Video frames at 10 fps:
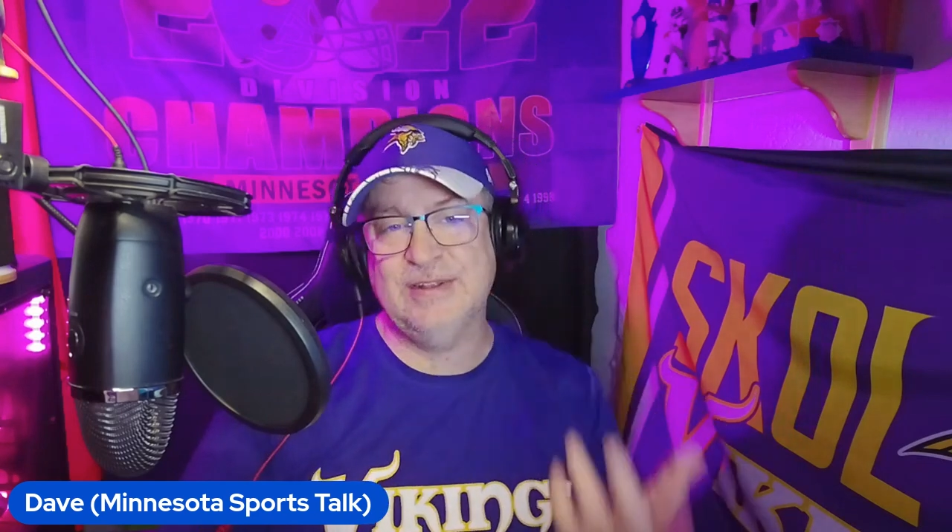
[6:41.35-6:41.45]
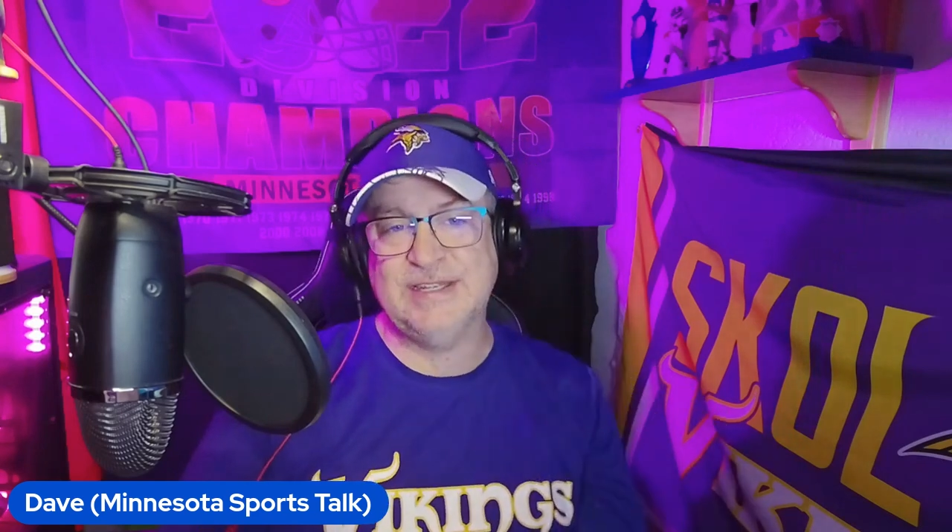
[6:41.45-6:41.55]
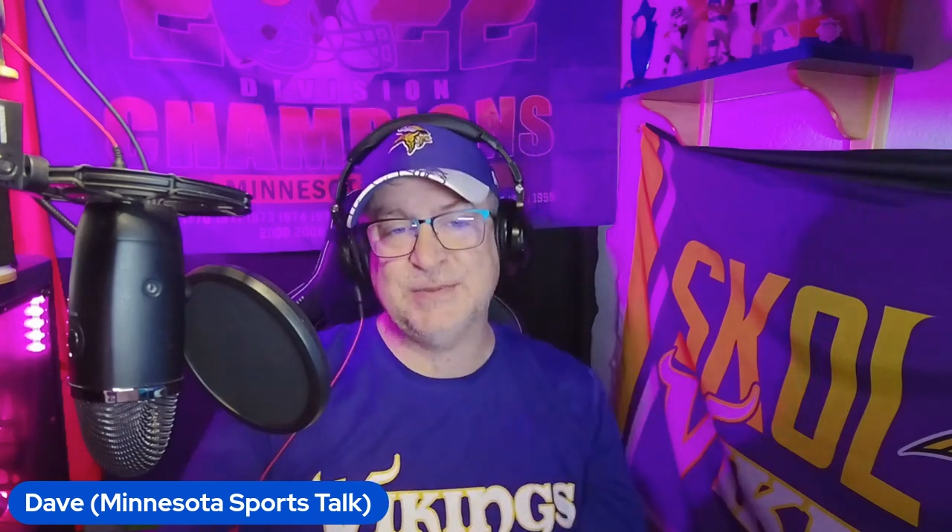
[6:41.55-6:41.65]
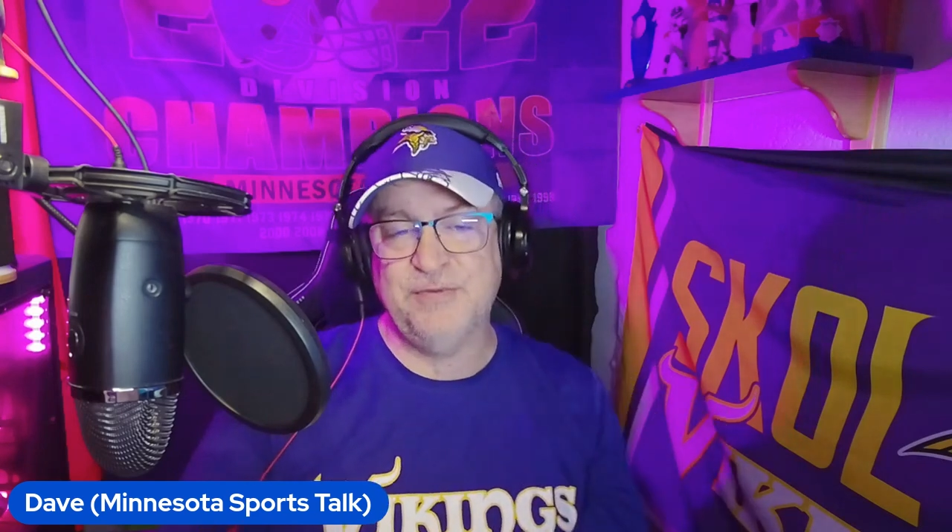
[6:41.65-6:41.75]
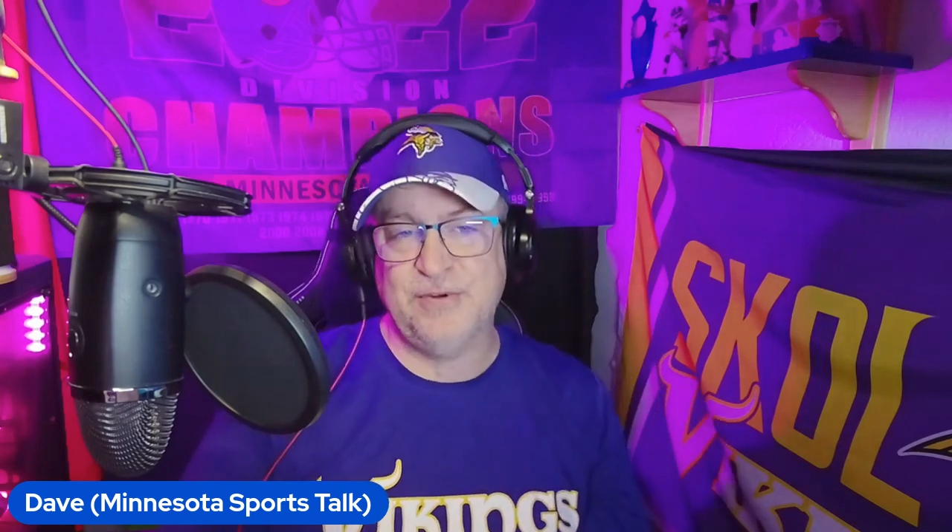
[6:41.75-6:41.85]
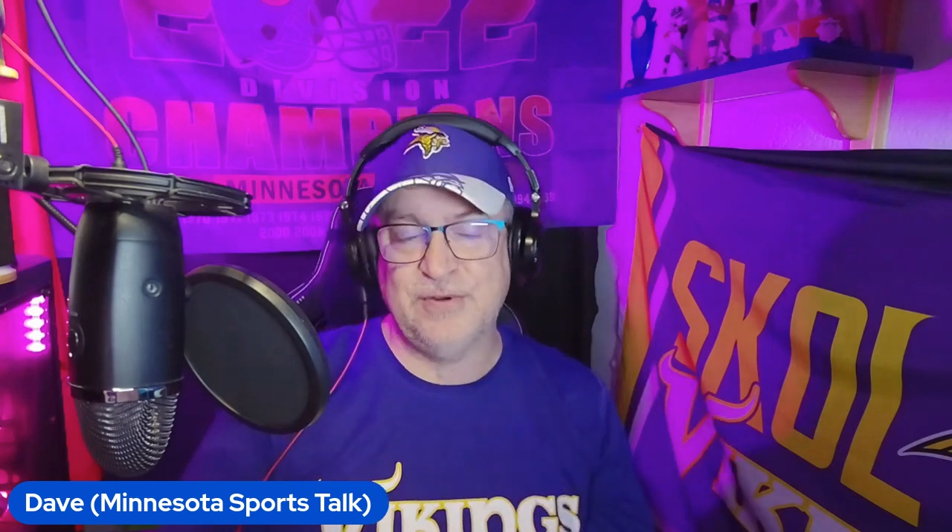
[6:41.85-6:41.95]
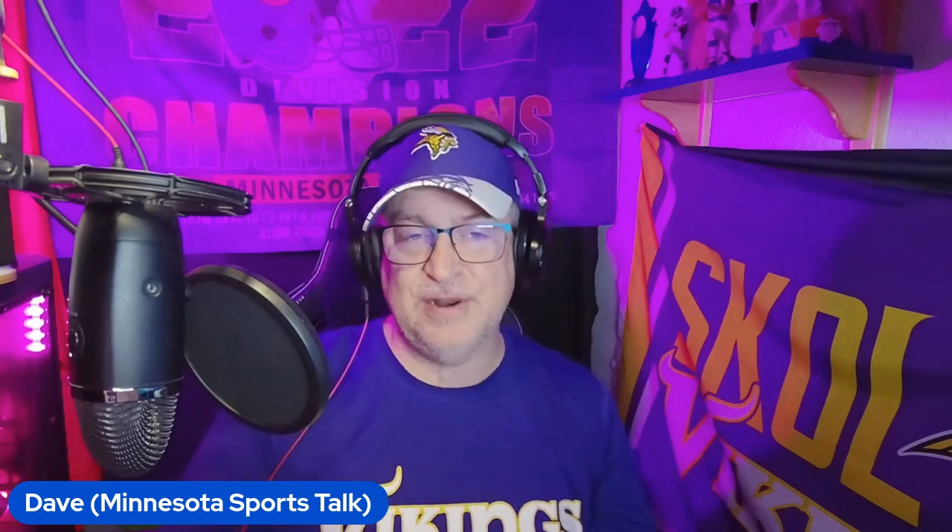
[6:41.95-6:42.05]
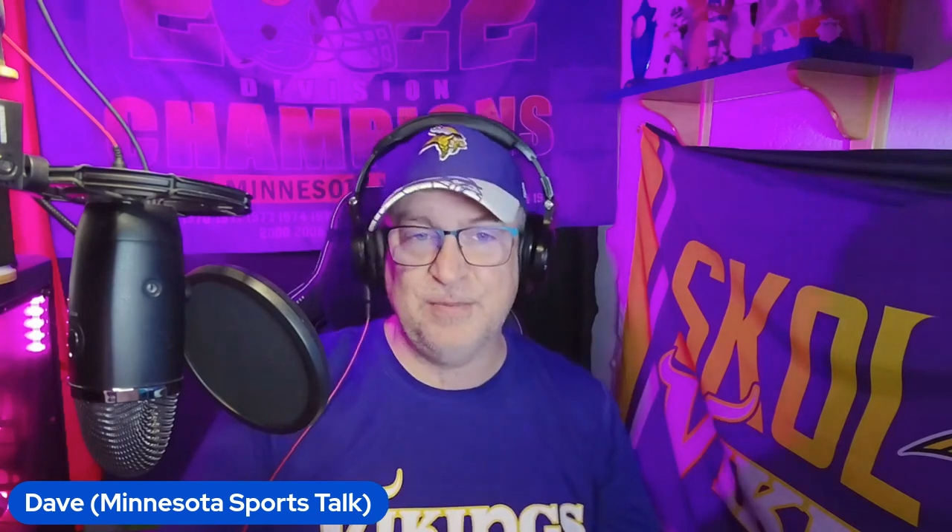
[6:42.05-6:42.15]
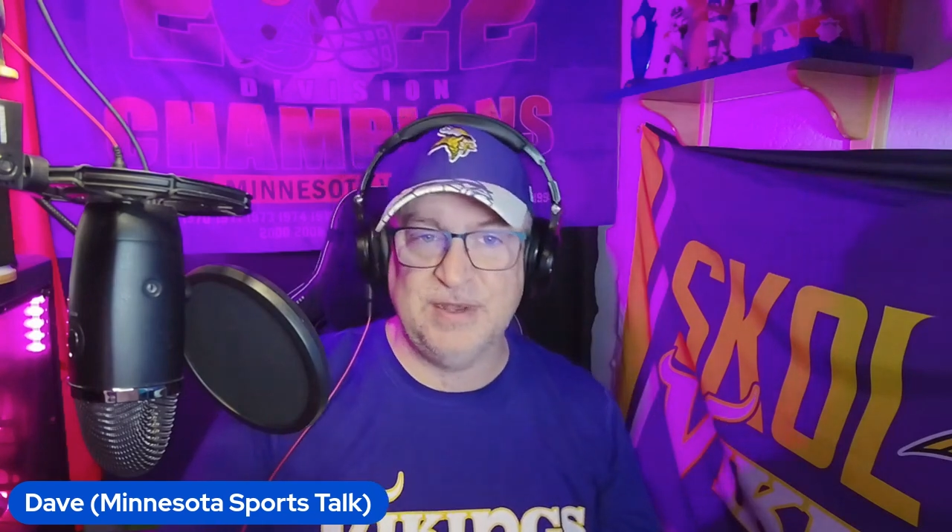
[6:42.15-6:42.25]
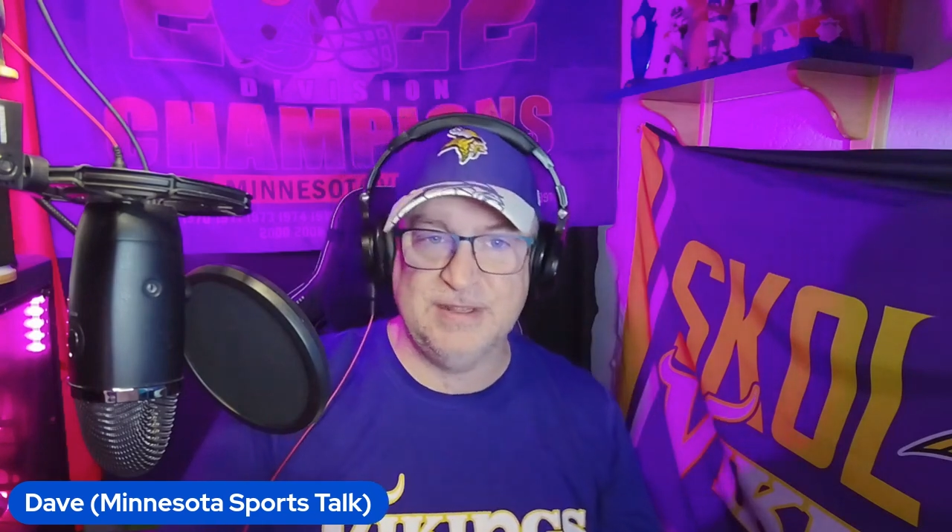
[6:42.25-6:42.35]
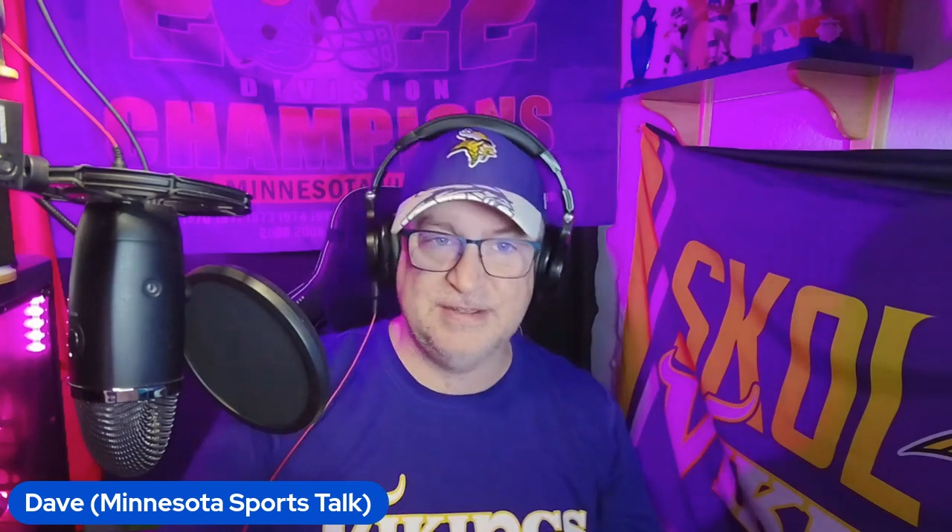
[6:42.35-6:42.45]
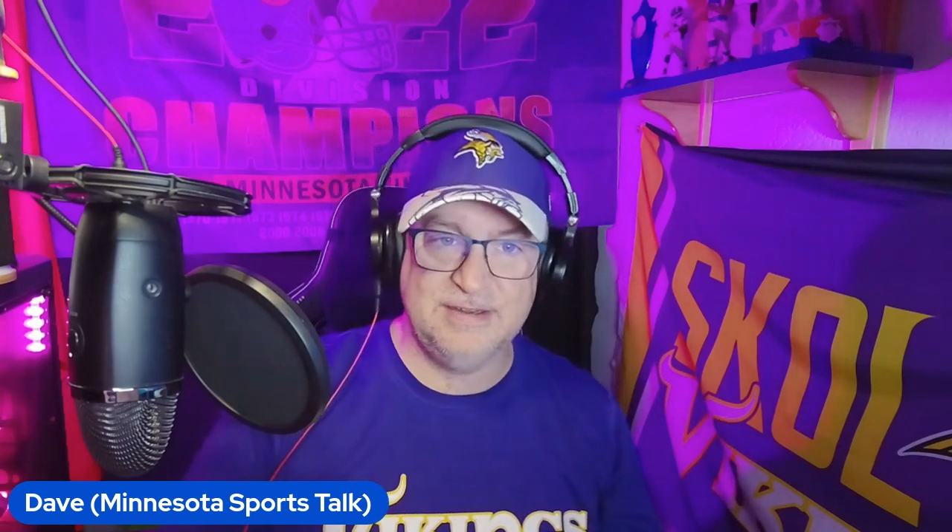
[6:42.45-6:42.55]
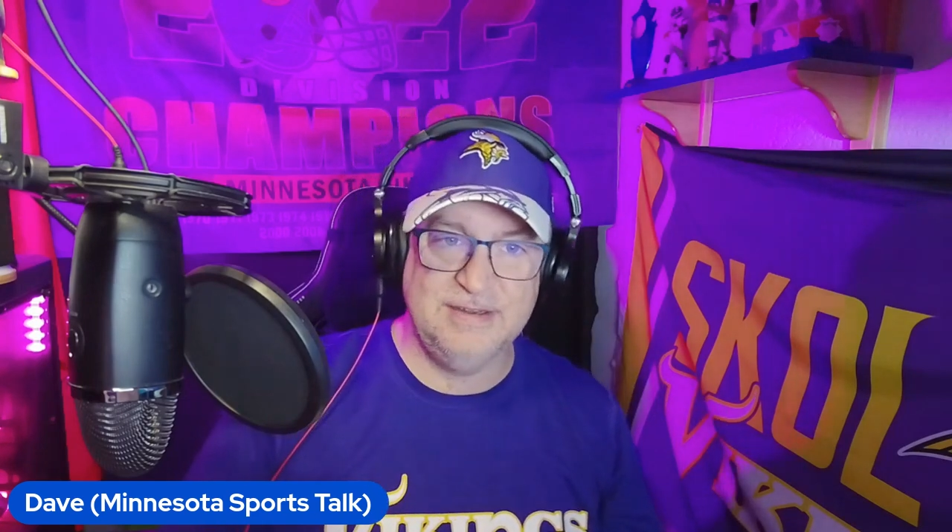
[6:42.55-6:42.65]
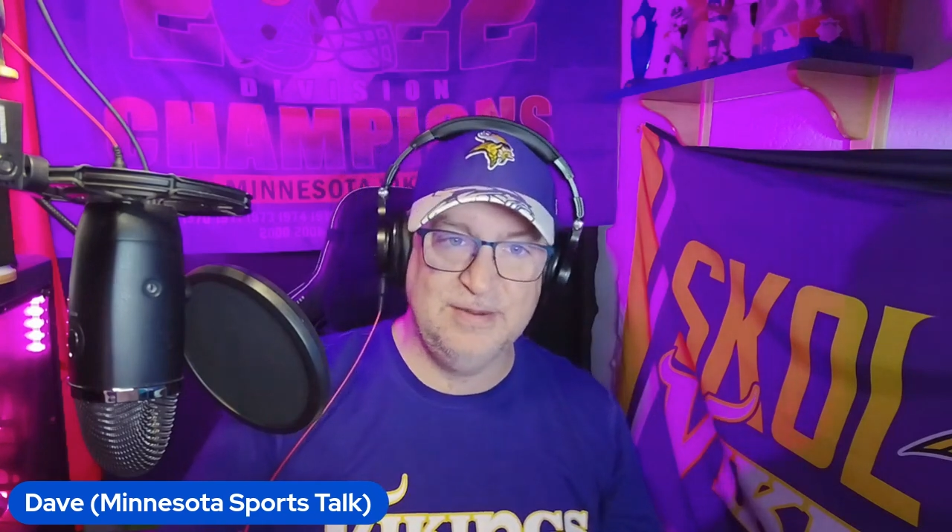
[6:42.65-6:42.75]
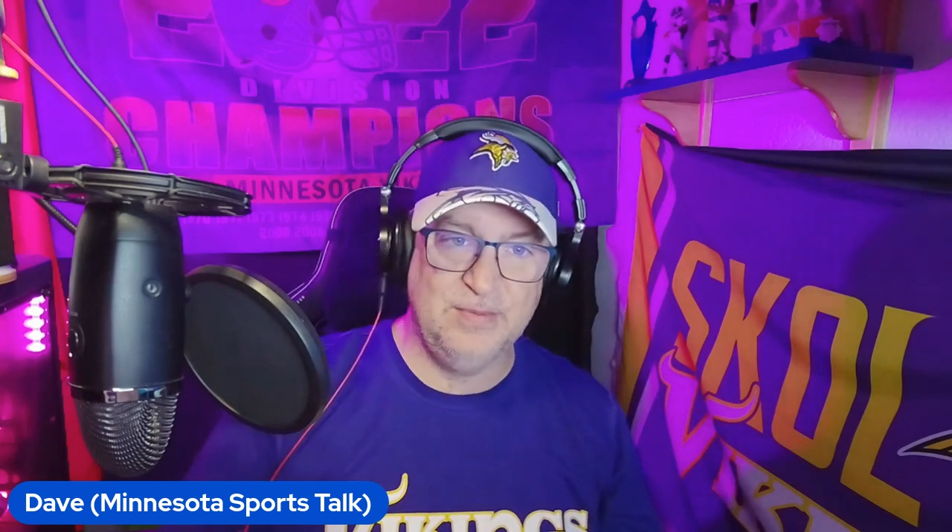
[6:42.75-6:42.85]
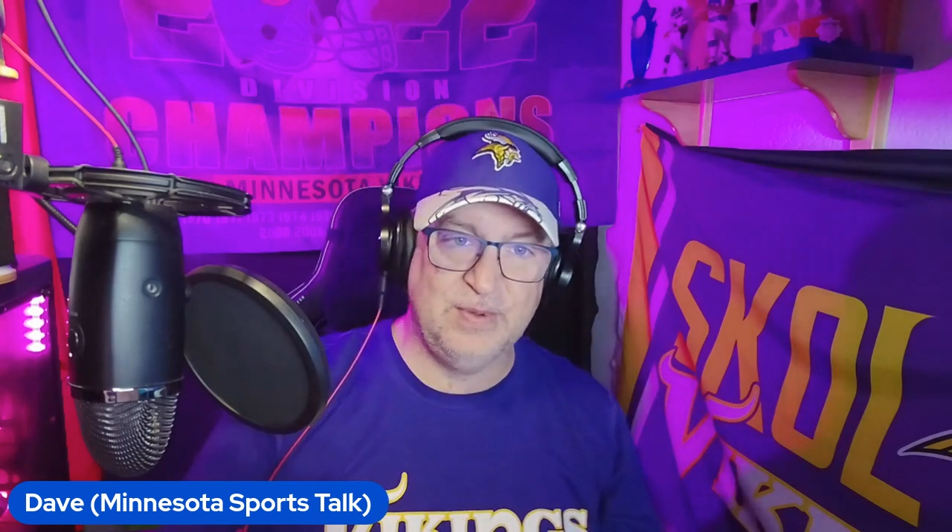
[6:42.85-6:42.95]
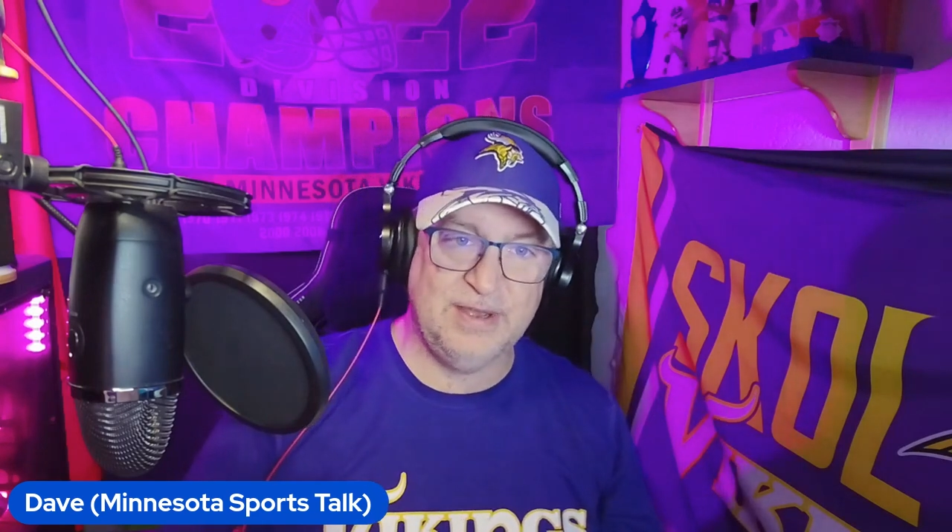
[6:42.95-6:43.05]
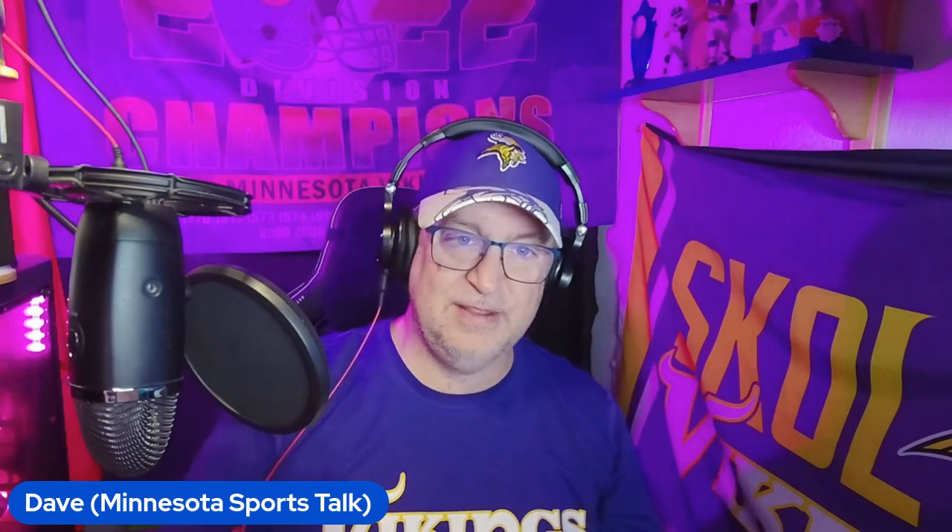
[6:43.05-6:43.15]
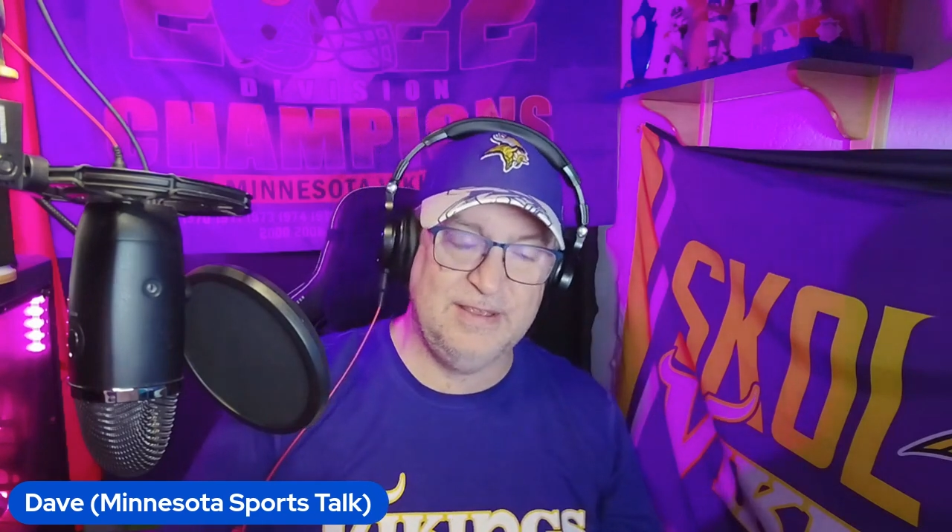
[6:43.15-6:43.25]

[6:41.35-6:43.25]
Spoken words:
it has to be voted on by